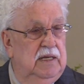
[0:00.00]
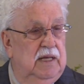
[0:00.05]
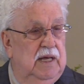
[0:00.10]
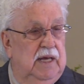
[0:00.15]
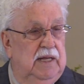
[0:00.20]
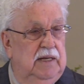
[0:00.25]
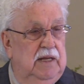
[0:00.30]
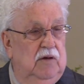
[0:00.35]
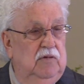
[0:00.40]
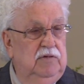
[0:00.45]

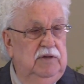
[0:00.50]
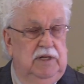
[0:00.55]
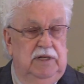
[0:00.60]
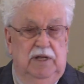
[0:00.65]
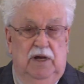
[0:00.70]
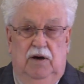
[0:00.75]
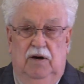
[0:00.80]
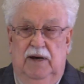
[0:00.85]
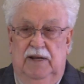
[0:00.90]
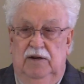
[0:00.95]
I know you
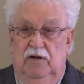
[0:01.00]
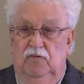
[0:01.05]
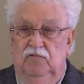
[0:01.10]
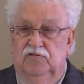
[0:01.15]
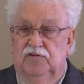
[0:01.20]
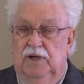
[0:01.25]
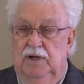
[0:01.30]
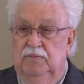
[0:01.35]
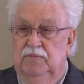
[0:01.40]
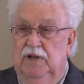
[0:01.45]
don't. I know
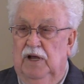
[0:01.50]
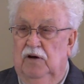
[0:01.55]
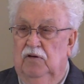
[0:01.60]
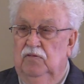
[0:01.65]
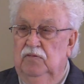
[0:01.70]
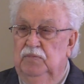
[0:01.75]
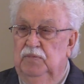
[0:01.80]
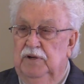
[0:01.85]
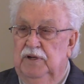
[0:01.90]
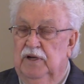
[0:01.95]
some
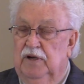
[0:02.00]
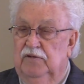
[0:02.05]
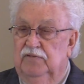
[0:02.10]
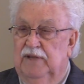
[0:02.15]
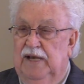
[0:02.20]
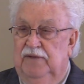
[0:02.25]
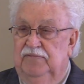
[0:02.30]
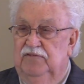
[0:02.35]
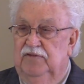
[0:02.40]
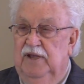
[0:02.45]
don't because
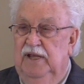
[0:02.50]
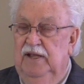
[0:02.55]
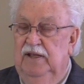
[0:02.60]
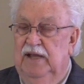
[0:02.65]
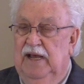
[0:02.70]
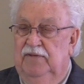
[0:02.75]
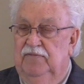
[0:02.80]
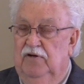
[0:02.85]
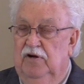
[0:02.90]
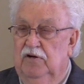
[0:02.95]
I've seen,
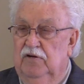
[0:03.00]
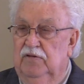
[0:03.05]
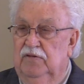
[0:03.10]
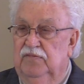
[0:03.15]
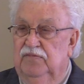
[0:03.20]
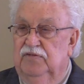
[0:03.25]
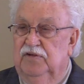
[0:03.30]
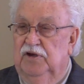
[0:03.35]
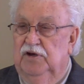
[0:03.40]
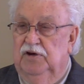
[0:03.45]
I've heard
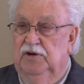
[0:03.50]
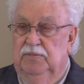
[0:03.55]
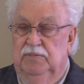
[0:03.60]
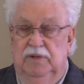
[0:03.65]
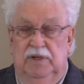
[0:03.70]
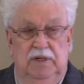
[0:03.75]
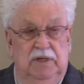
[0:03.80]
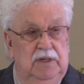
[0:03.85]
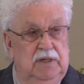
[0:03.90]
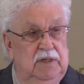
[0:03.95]
of some
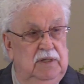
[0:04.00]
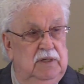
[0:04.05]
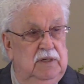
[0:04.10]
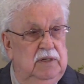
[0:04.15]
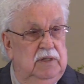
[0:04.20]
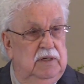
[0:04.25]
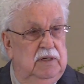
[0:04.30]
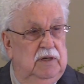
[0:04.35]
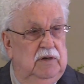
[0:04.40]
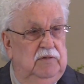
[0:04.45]

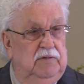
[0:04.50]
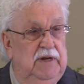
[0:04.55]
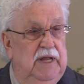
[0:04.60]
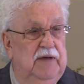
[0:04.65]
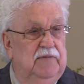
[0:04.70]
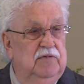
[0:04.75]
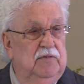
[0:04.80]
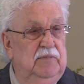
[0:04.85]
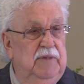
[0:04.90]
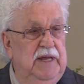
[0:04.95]
who
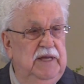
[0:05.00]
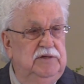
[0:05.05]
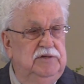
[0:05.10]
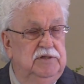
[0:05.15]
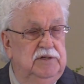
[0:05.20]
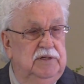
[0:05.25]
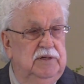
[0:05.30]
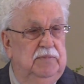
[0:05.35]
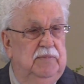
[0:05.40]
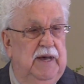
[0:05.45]
never
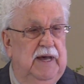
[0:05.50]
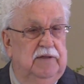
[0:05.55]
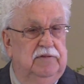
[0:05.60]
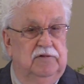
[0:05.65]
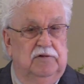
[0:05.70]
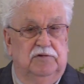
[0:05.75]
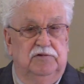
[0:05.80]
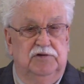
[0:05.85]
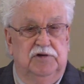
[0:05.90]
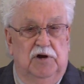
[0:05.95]
mentioned about
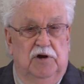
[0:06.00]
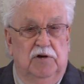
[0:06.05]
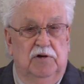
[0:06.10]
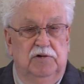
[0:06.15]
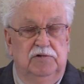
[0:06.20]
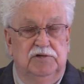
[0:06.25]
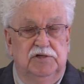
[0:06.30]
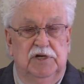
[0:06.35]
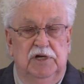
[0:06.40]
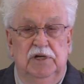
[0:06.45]
their
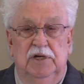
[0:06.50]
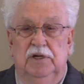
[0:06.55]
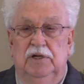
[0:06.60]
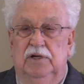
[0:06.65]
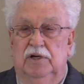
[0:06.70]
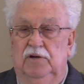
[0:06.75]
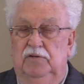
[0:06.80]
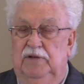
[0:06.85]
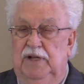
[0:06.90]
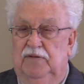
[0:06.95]
church,
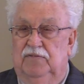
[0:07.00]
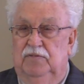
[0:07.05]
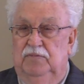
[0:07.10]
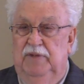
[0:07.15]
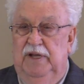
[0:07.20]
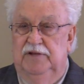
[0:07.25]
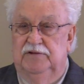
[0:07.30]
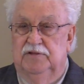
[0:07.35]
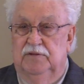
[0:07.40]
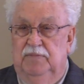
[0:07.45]
who never
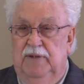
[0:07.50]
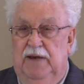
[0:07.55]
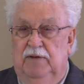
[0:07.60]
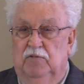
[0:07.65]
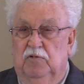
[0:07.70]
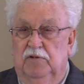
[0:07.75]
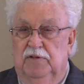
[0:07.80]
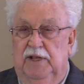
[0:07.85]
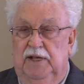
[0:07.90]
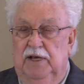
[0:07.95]
mentioned about
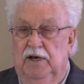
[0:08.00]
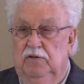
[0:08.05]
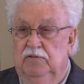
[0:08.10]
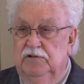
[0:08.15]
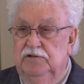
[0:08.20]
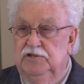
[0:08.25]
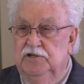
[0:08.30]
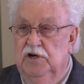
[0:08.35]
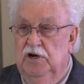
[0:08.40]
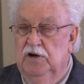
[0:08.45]
where they go
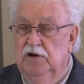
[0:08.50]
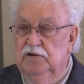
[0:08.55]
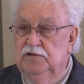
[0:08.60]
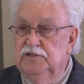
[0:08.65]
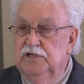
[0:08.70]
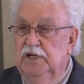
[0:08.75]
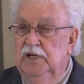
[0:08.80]
to church.